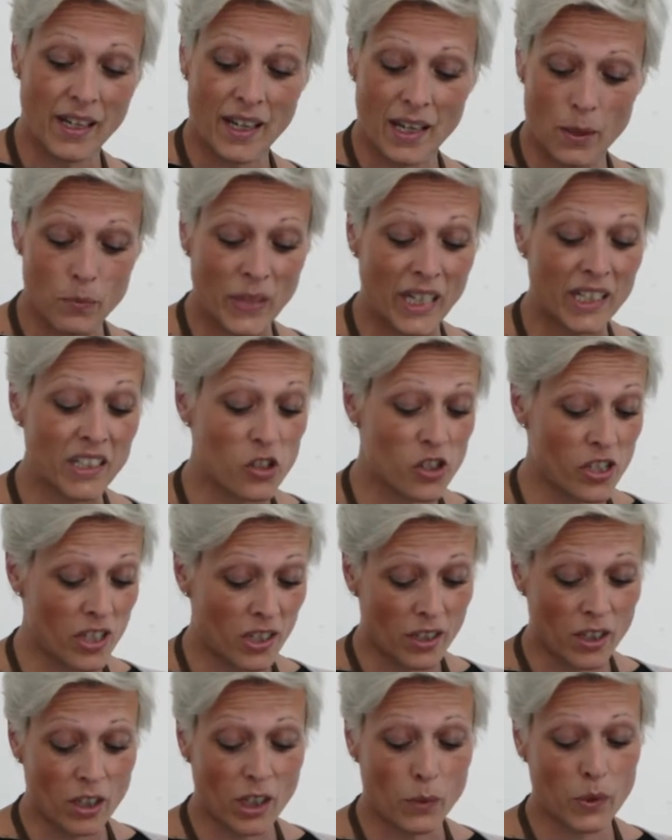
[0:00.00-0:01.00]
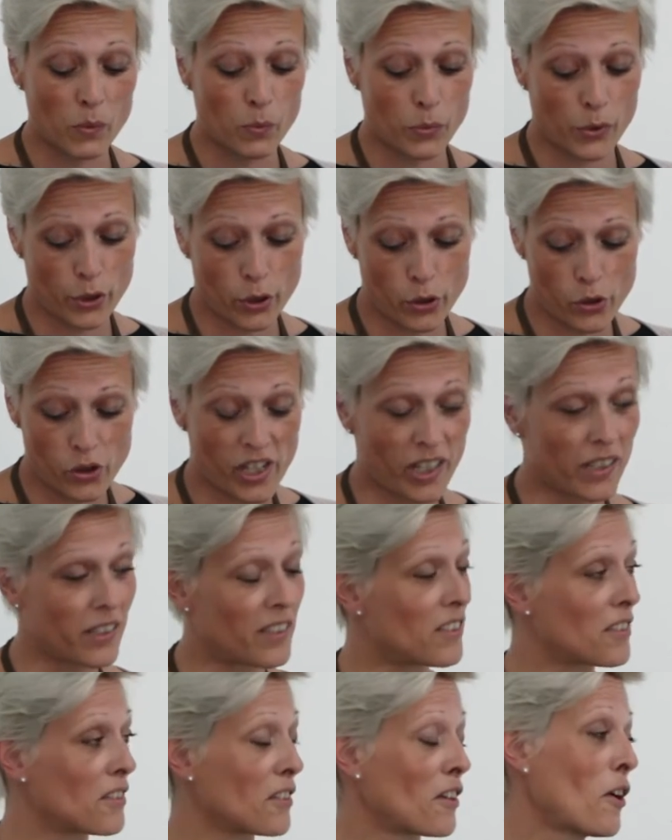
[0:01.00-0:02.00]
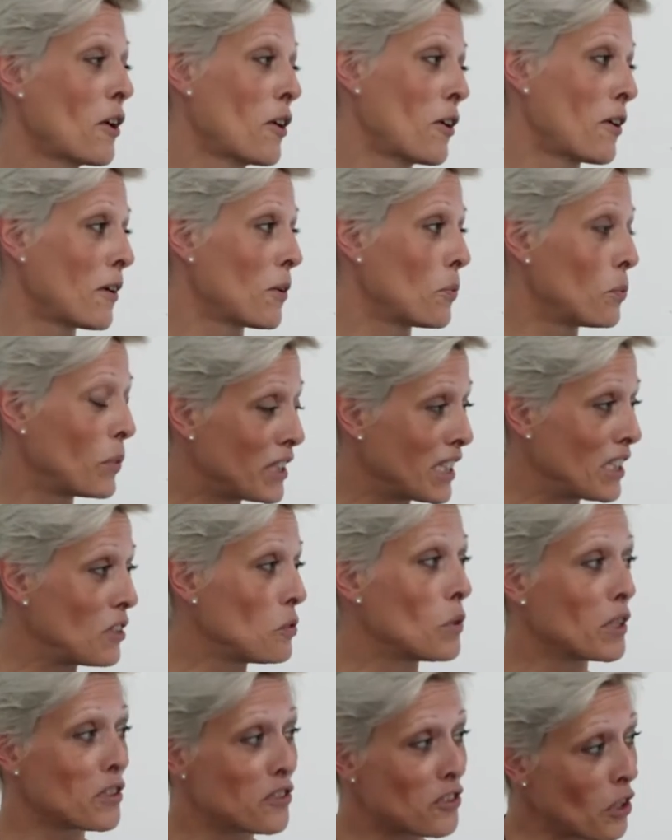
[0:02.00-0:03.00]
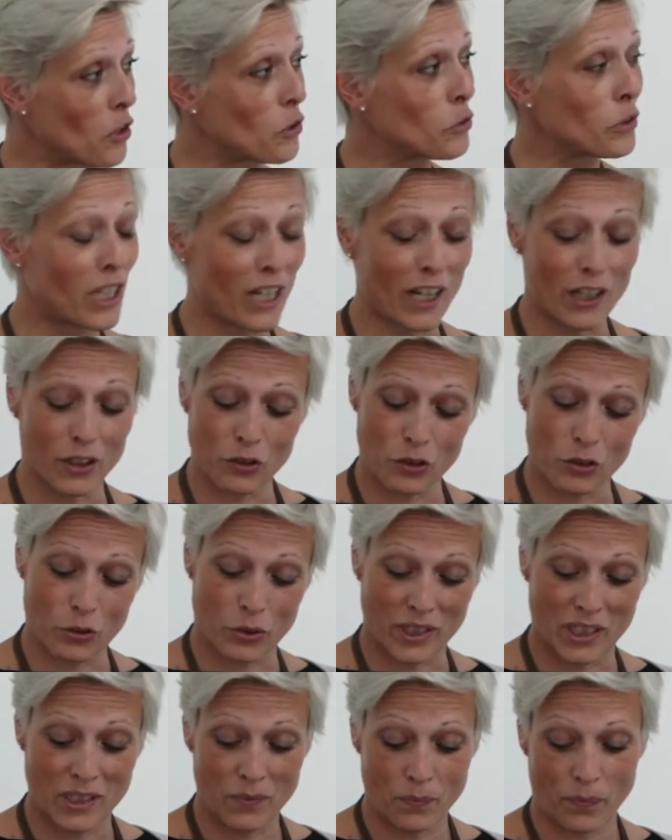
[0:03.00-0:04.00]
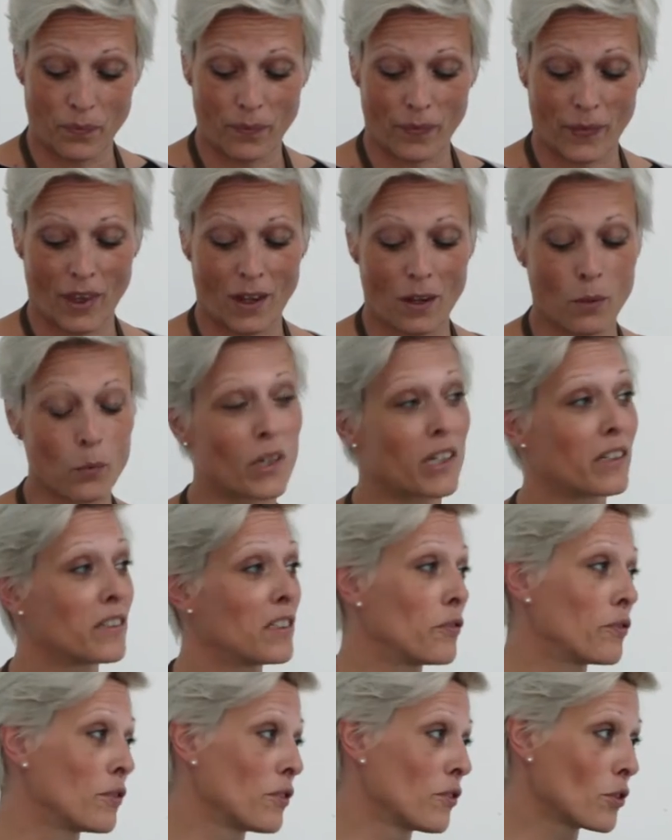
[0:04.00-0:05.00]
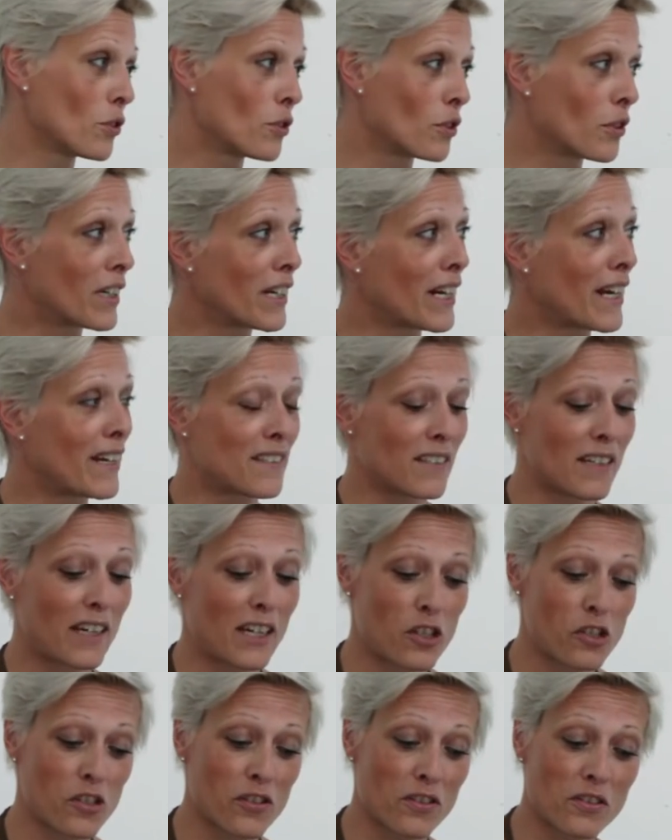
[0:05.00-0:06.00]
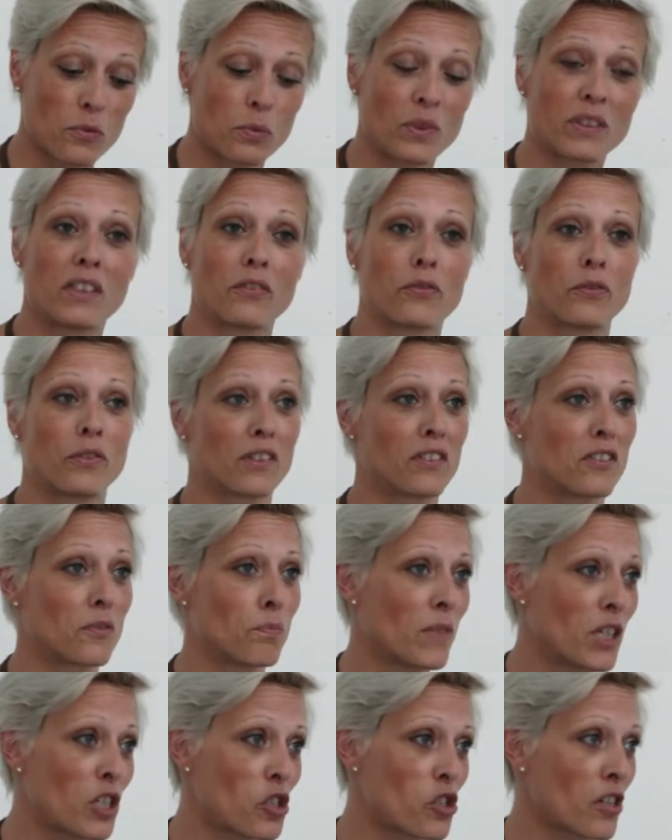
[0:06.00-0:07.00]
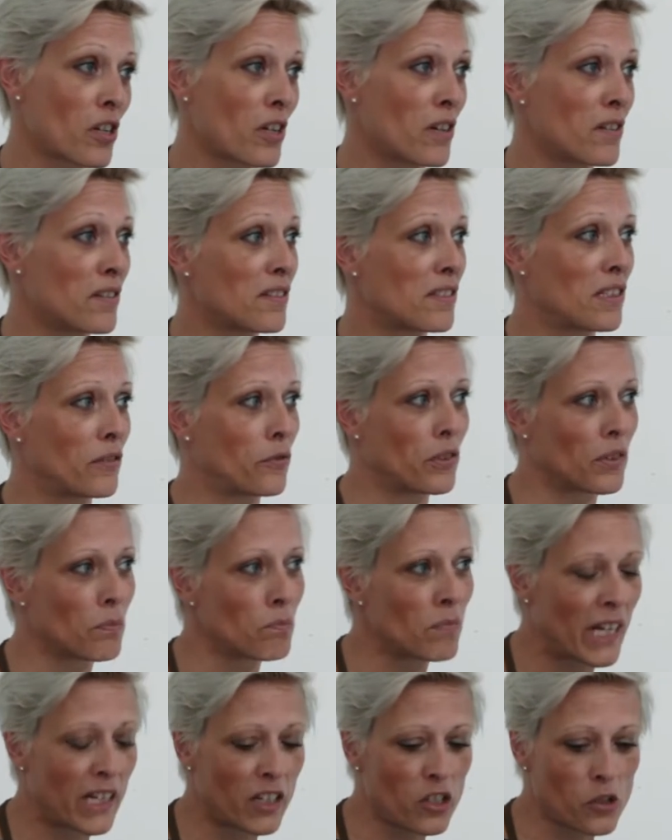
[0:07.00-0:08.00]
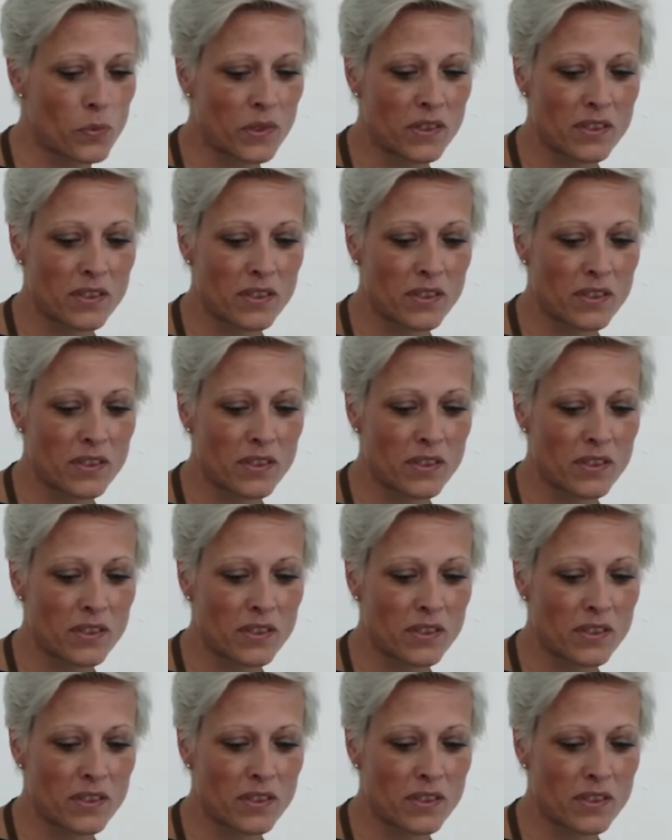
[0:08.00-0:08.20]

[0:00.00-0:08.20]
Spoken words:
Managing a common project within one's own country, where different organizations with different missions, different management